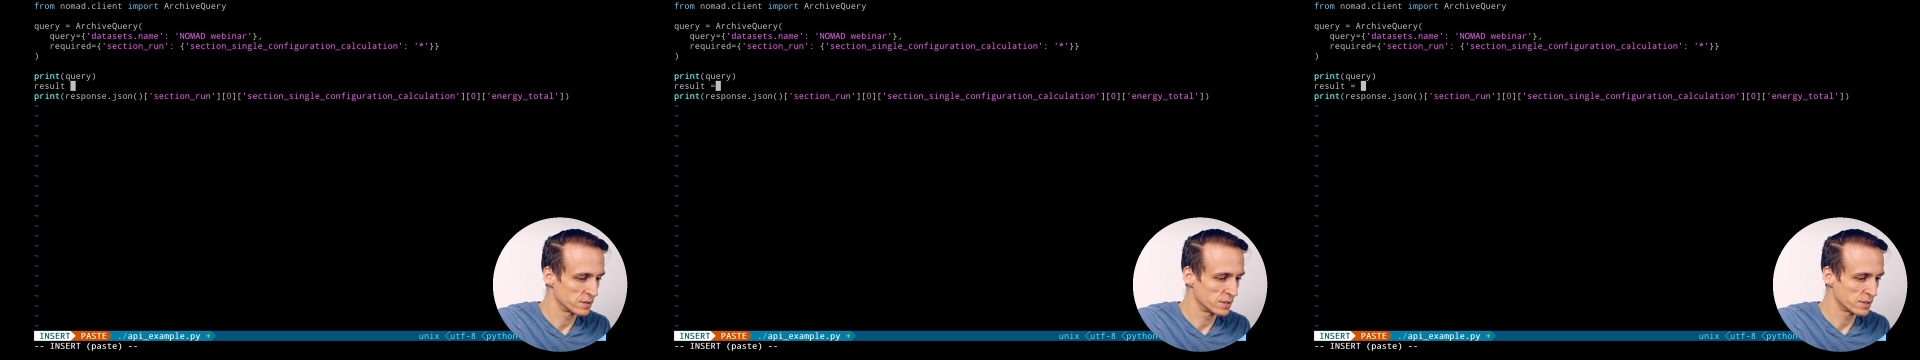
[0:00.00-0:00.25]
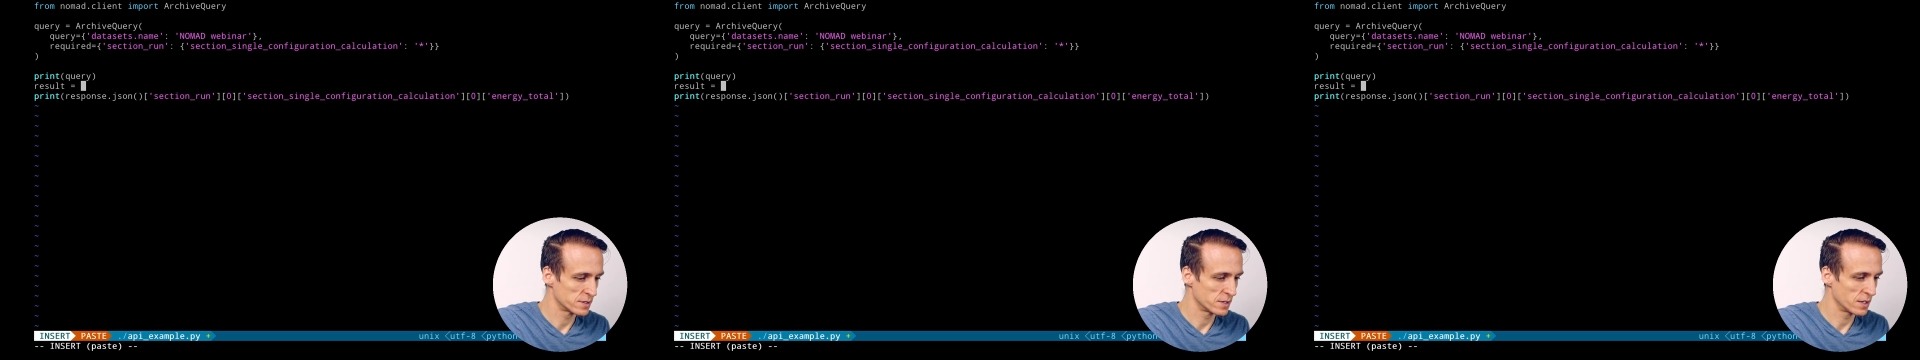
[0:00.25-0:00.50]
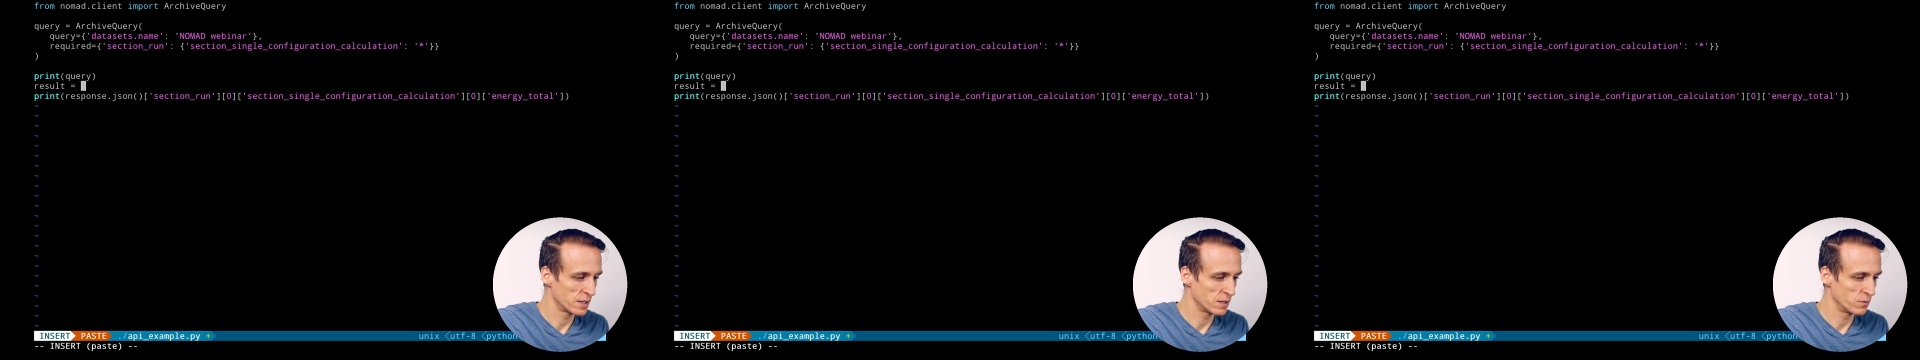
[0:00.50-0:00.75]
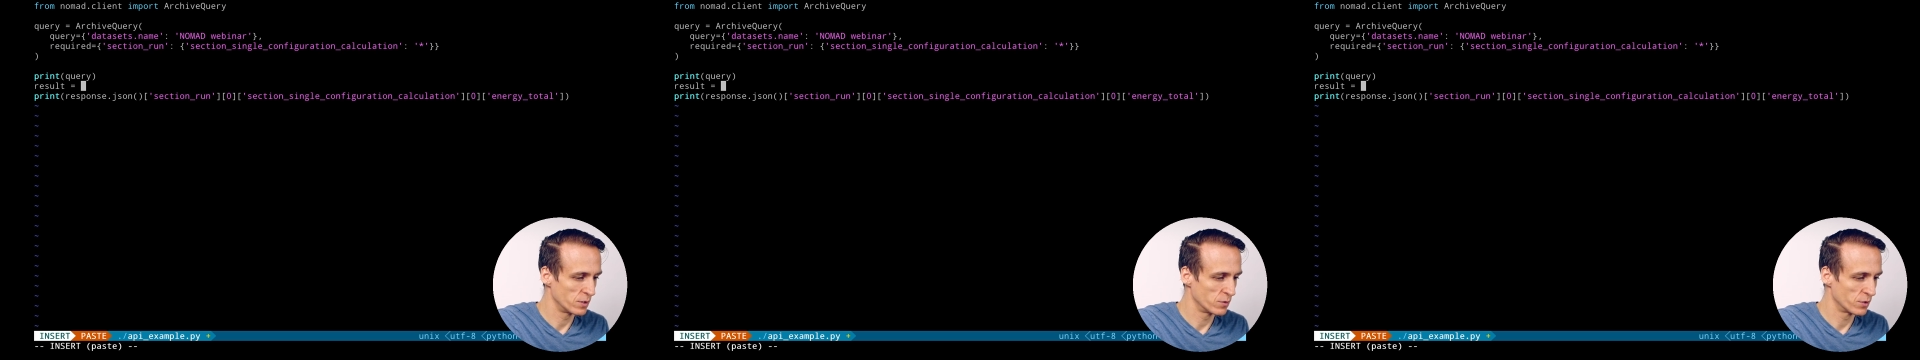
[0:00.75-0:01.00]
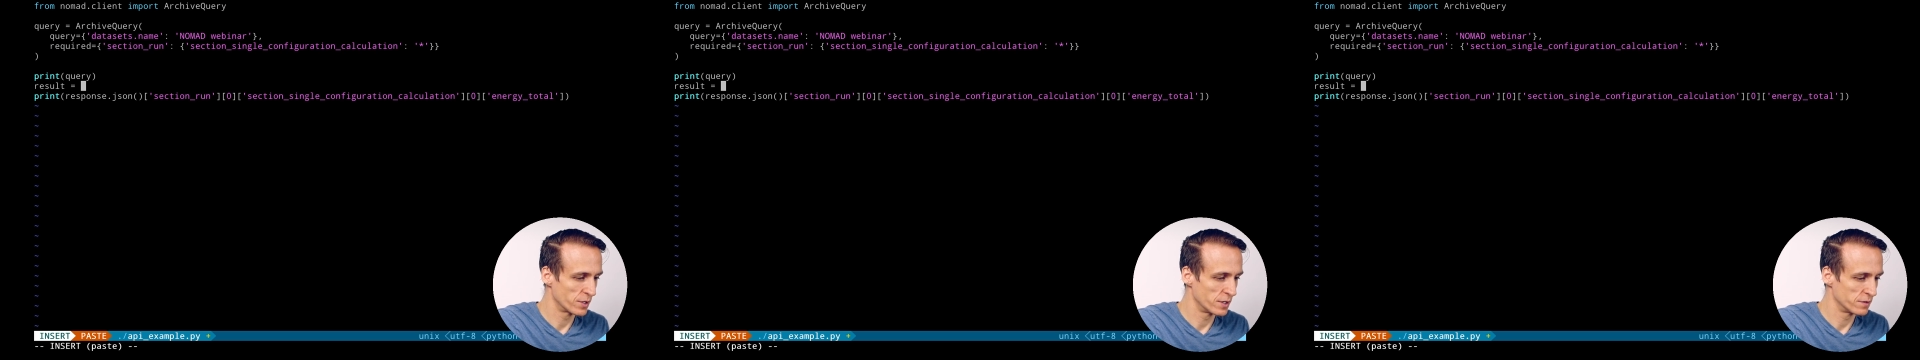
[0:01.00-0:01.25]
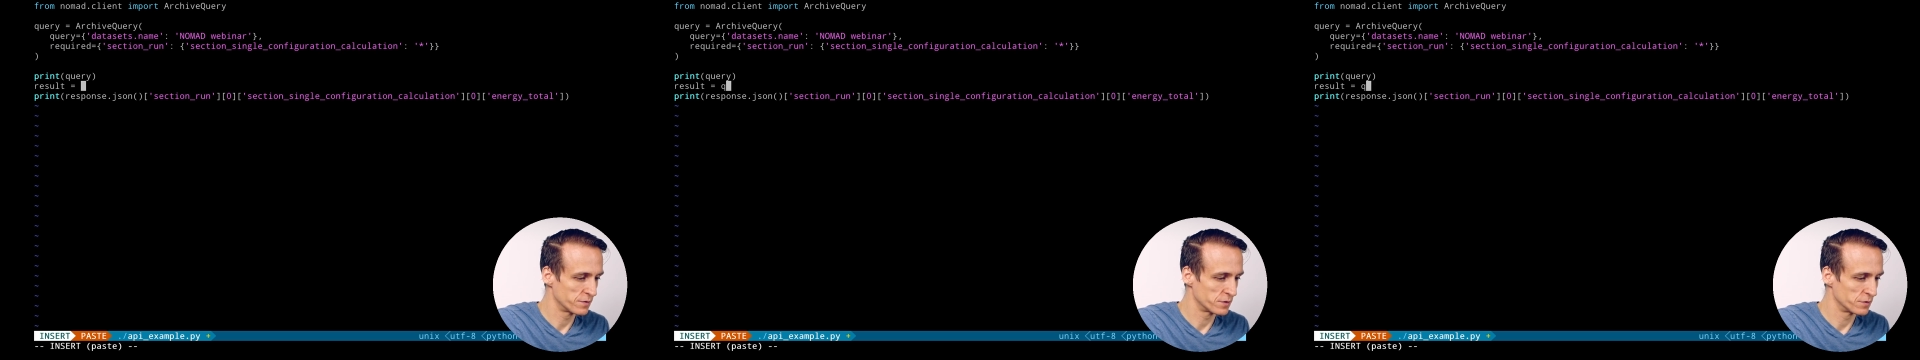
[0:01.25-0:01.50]
And let's say we want to
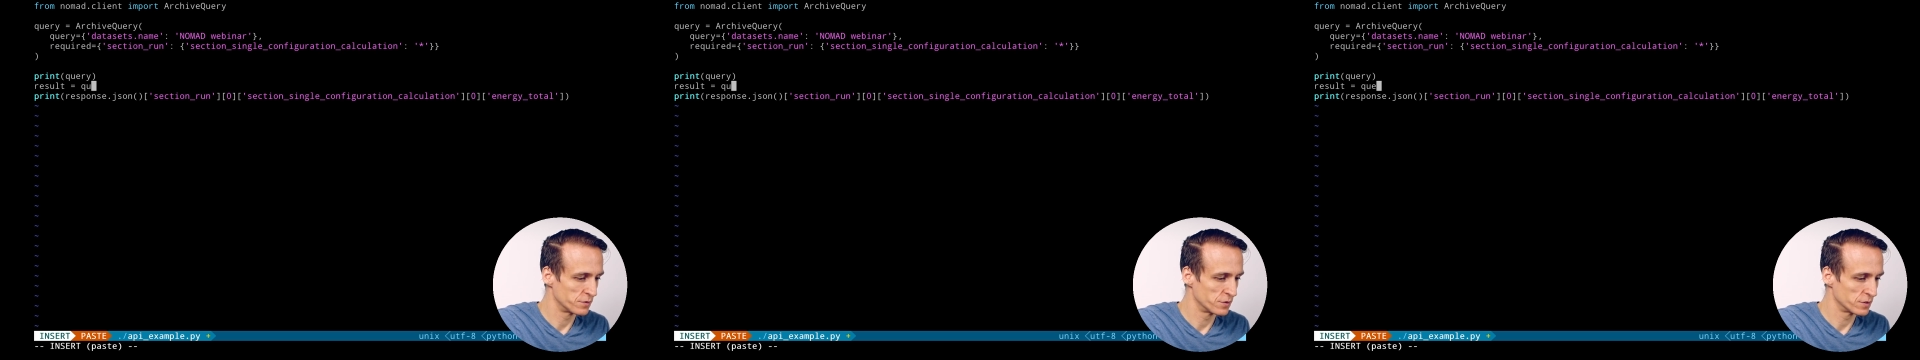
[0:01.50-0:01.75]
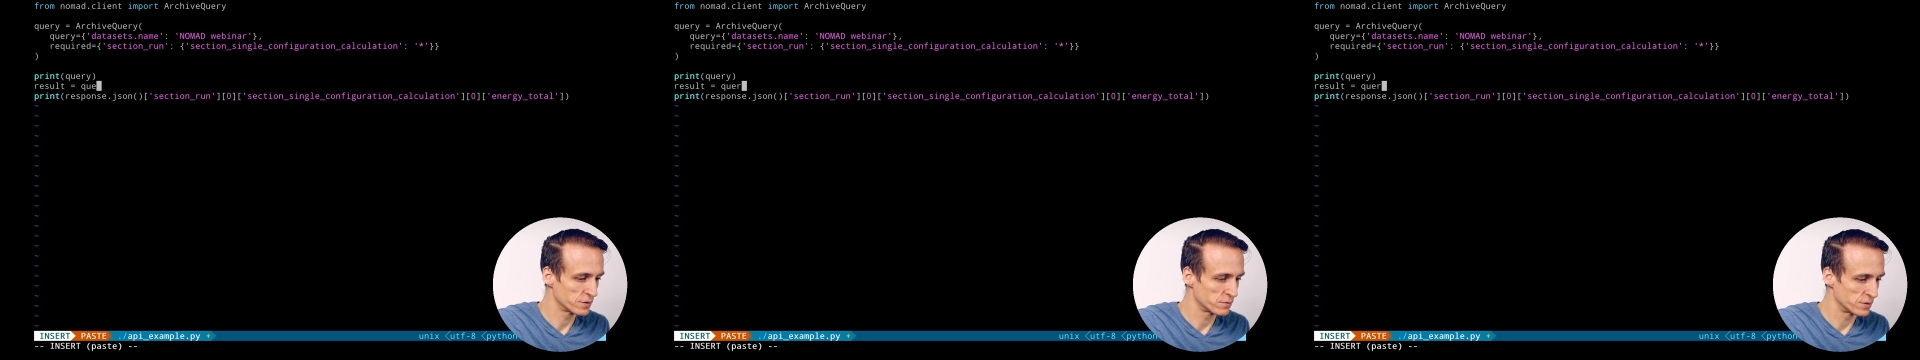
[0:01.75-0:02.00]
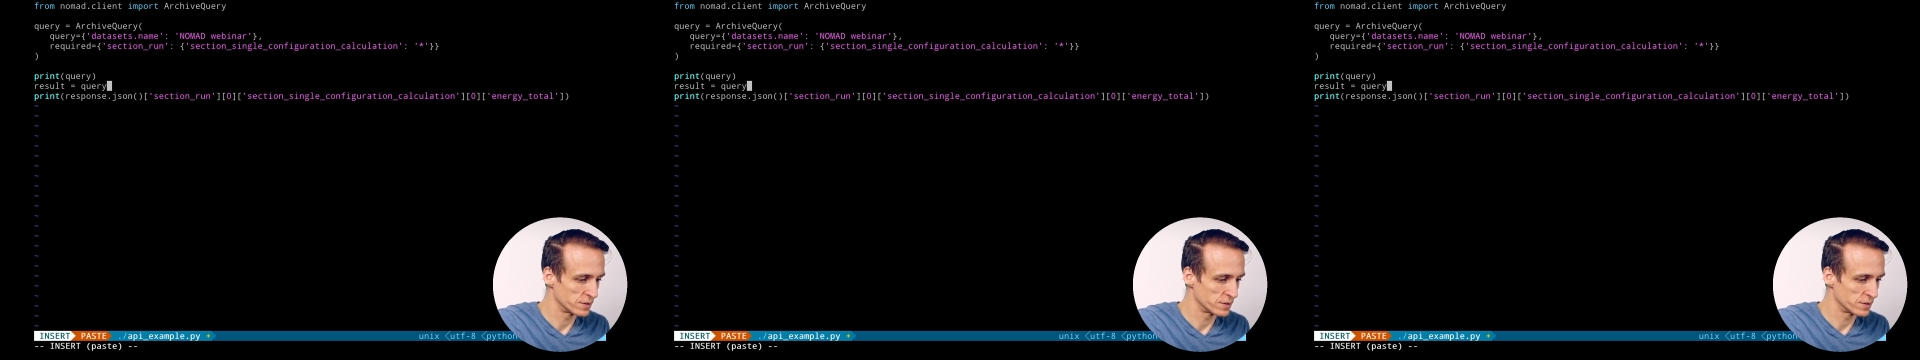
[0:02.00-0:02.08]
have the first